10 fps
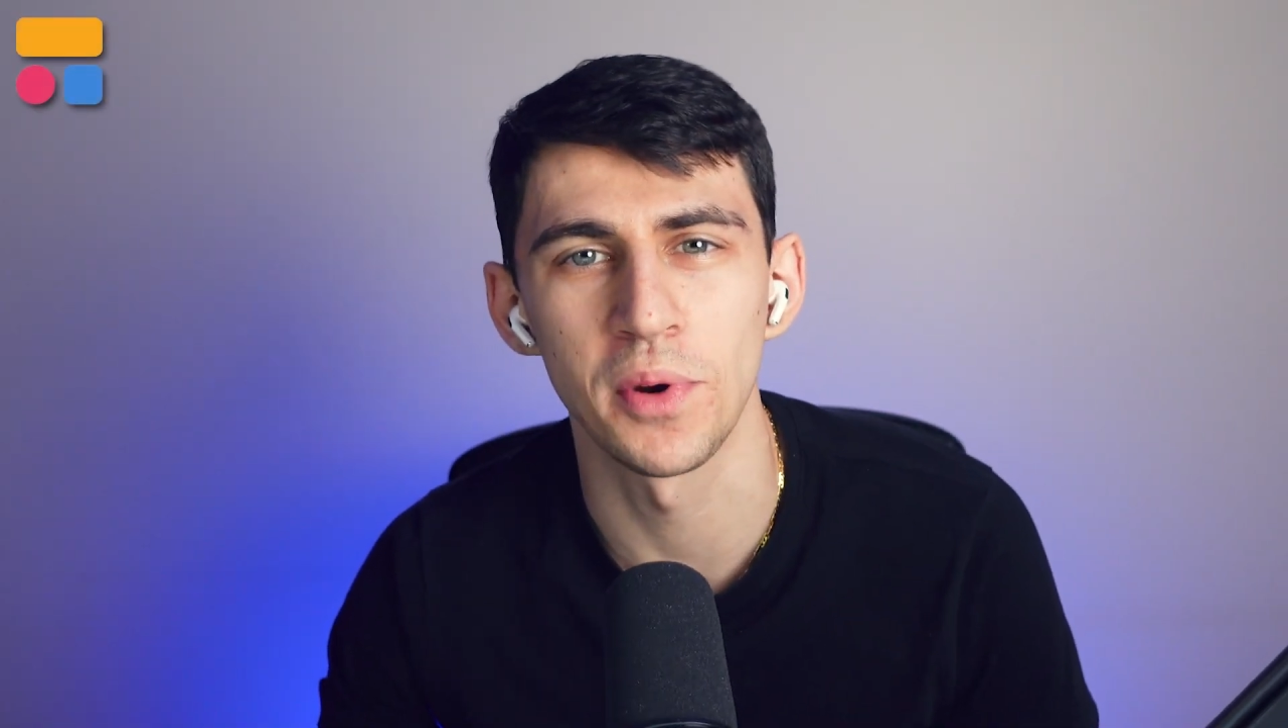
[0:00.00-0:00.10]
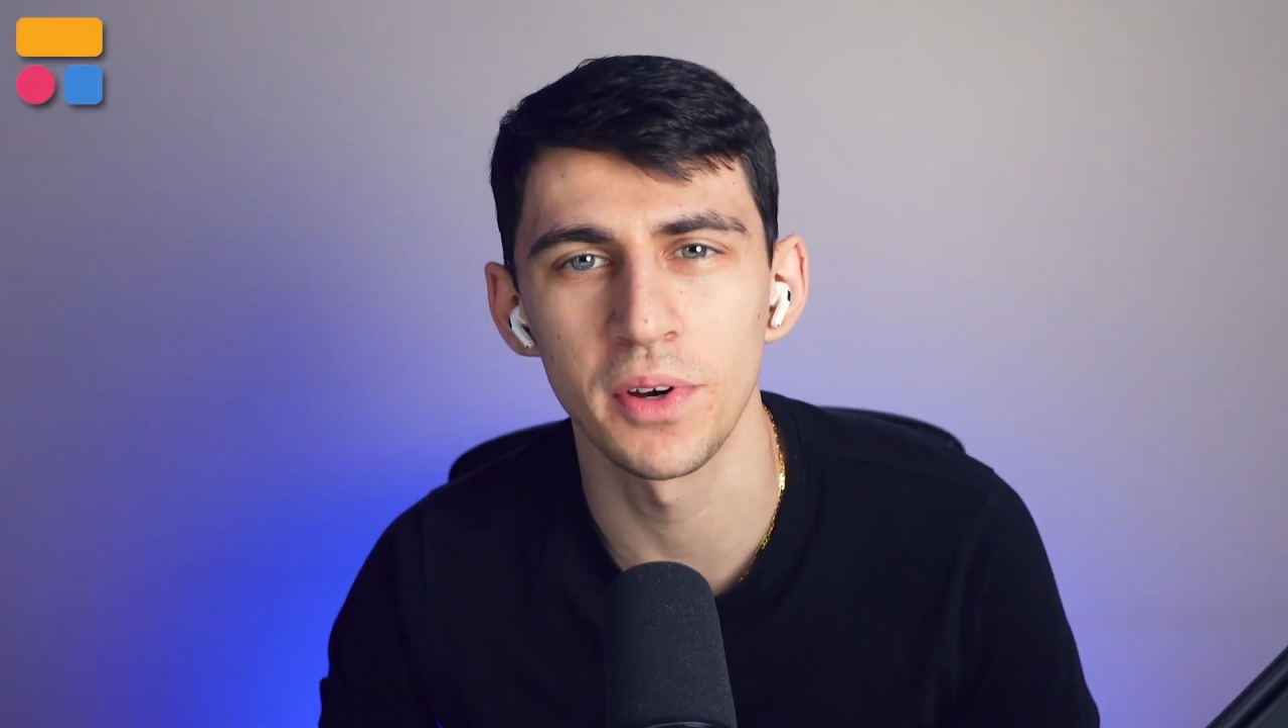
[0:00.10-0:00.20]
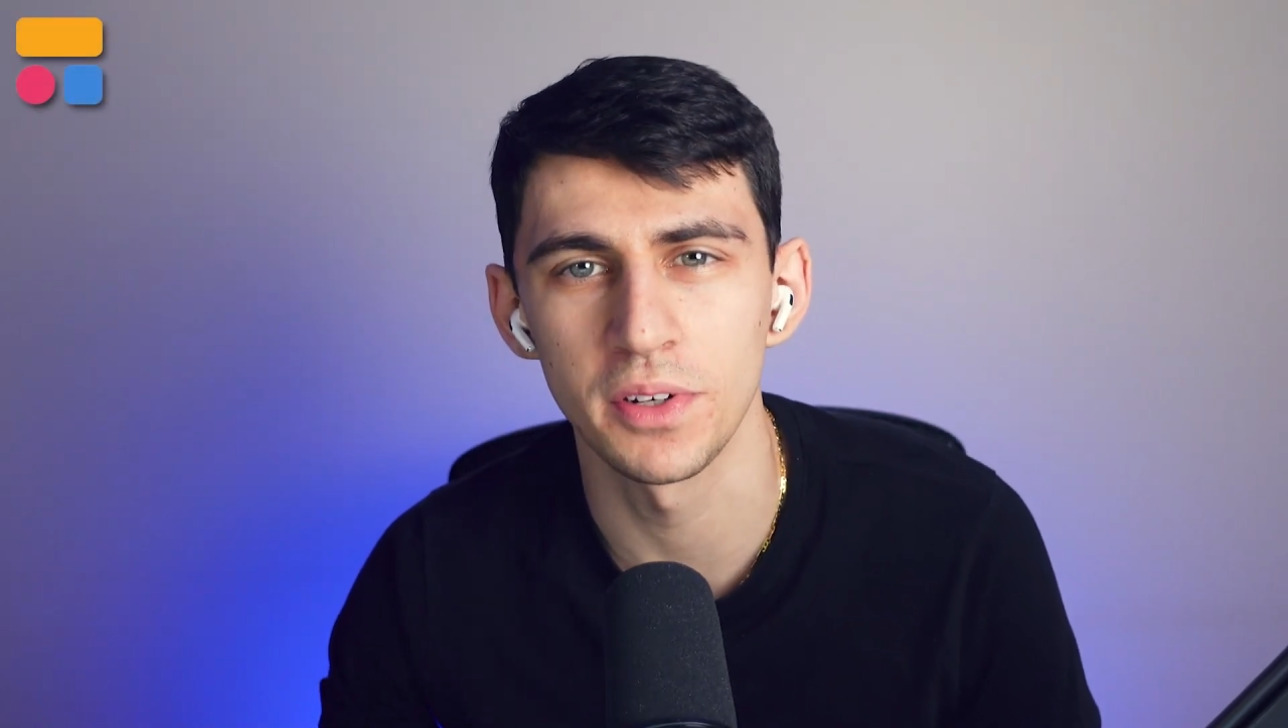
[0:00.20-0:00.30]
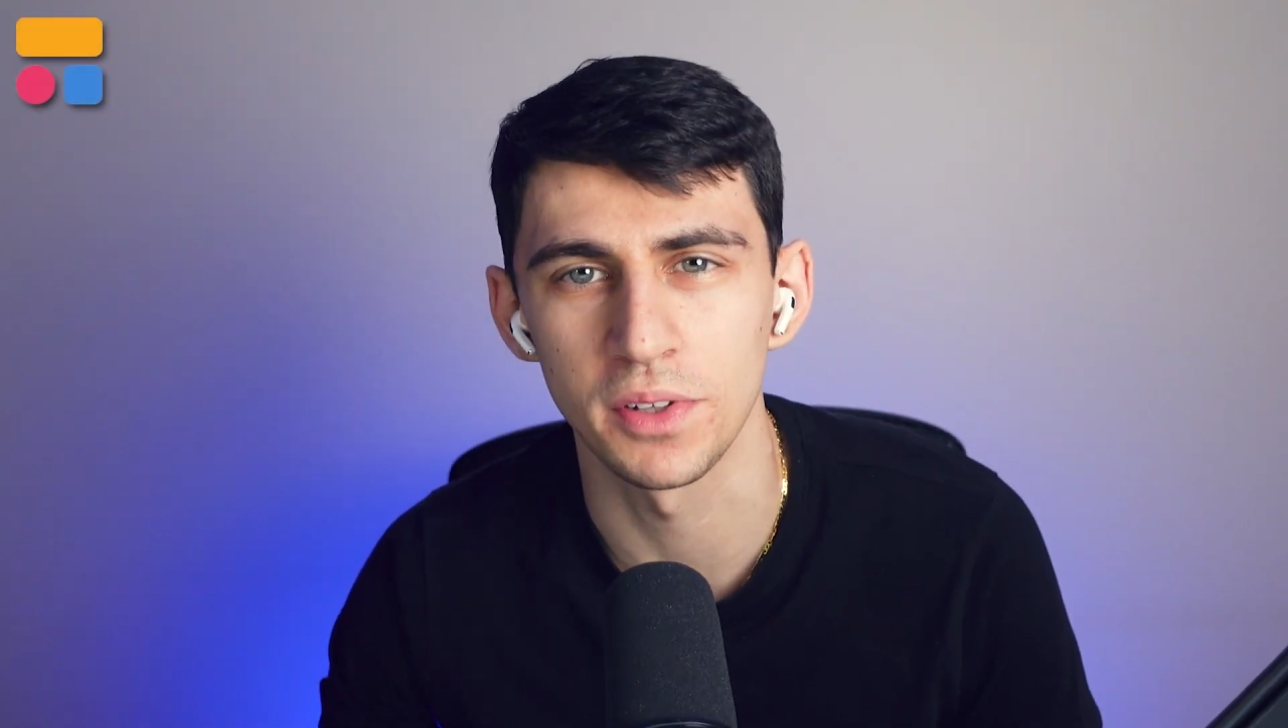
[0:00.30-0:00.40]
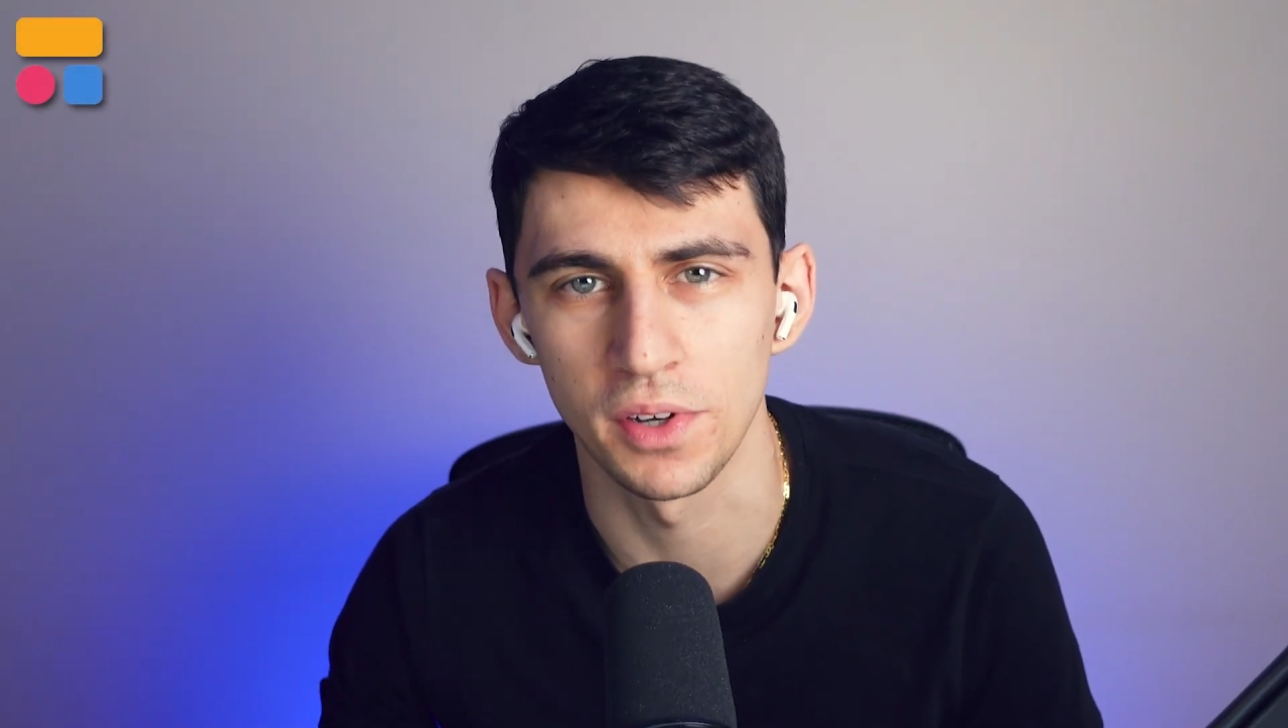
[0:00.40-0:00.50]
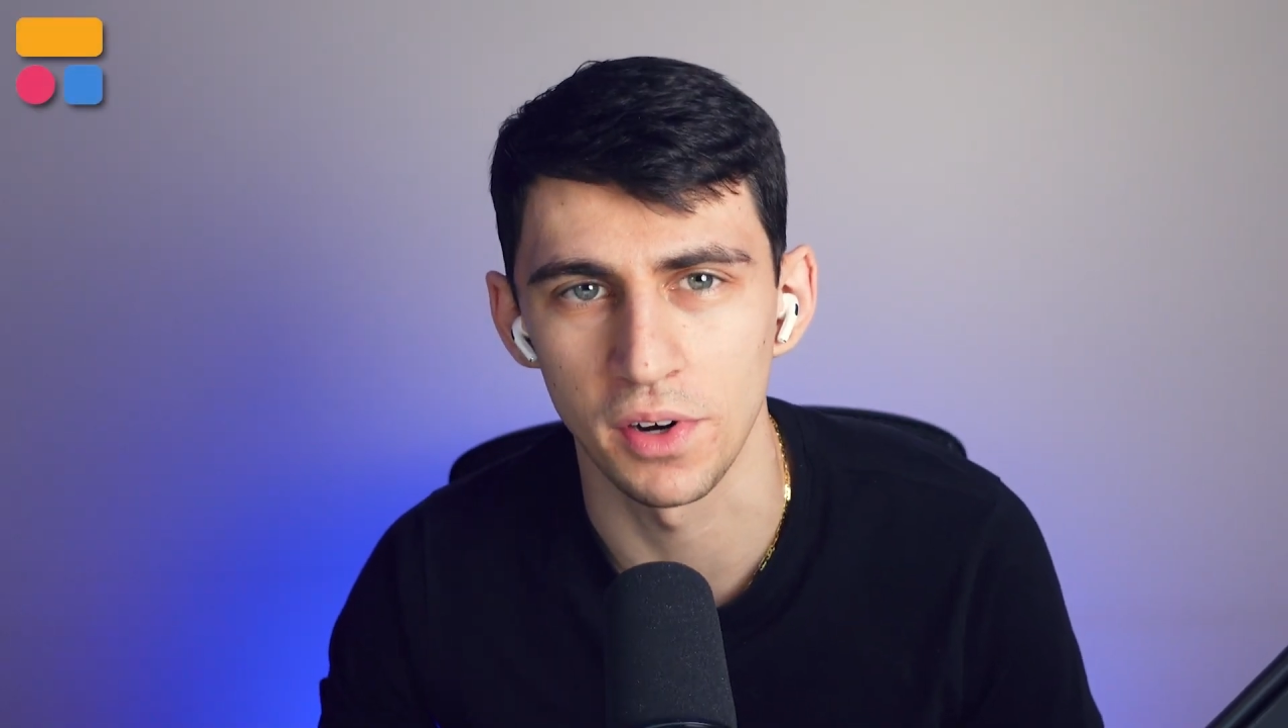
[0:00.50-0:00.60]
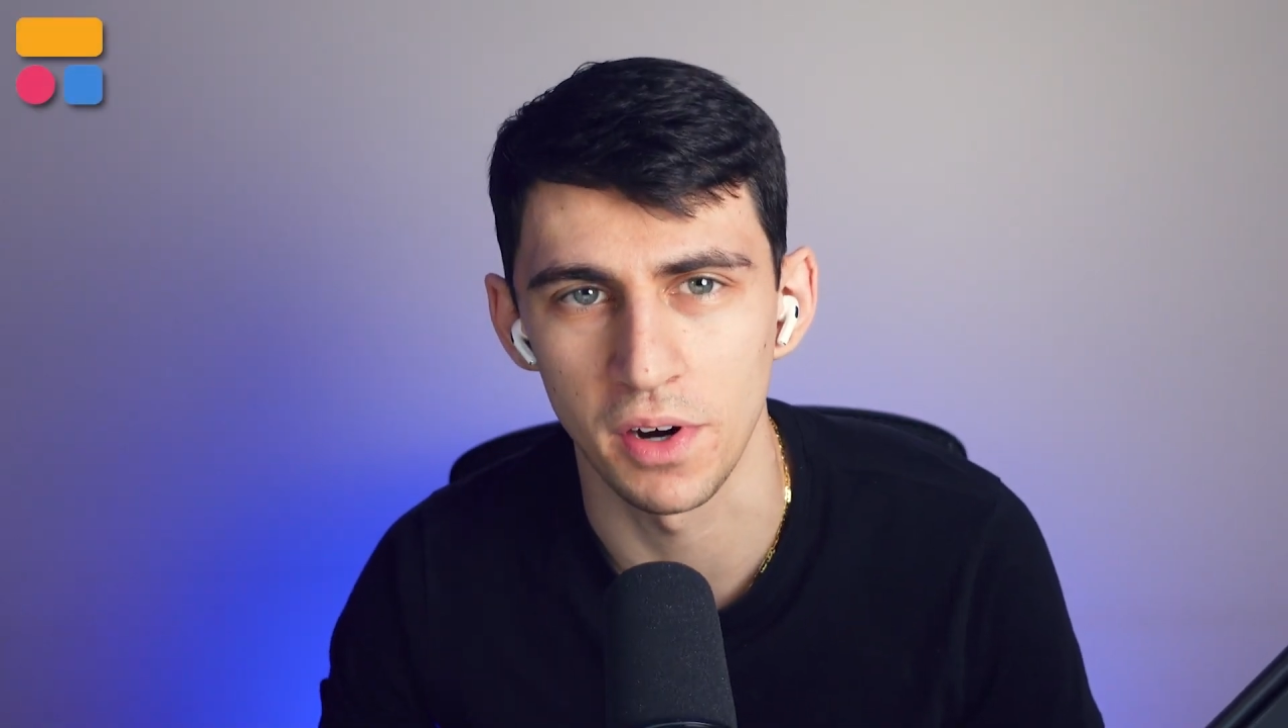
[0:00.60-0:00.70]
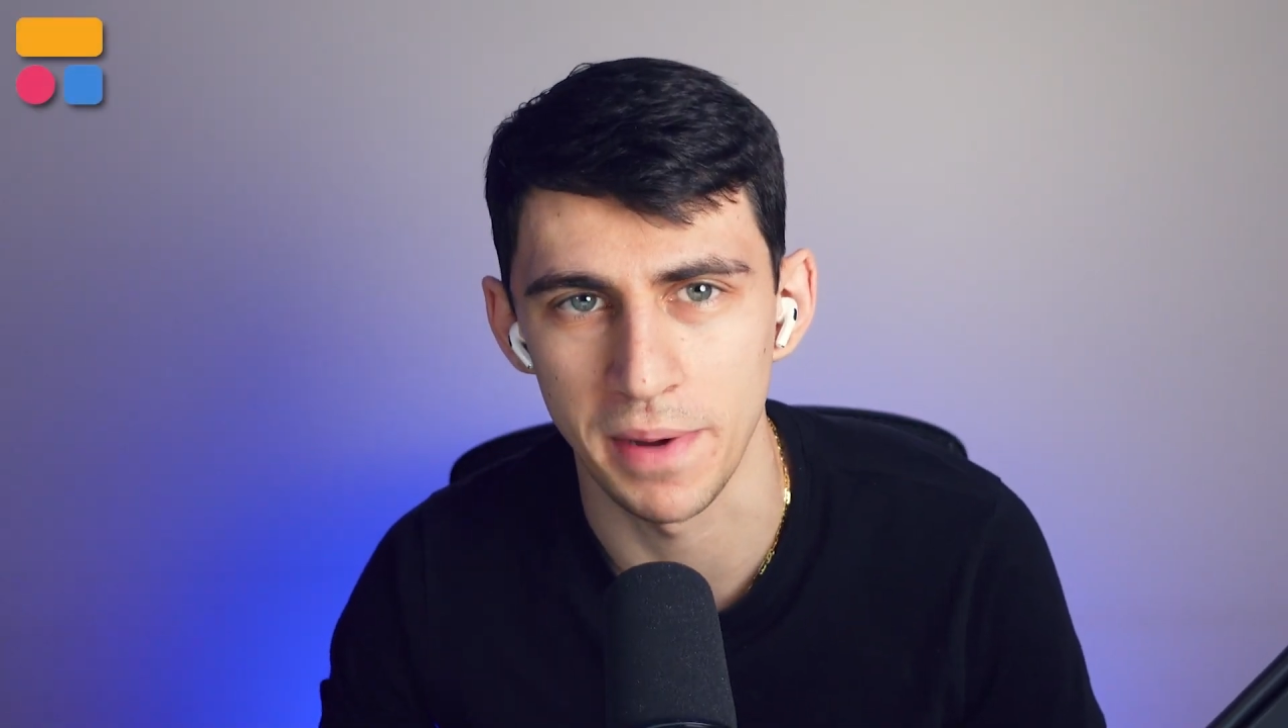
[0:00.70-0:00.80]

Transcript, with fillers: we're gonna learn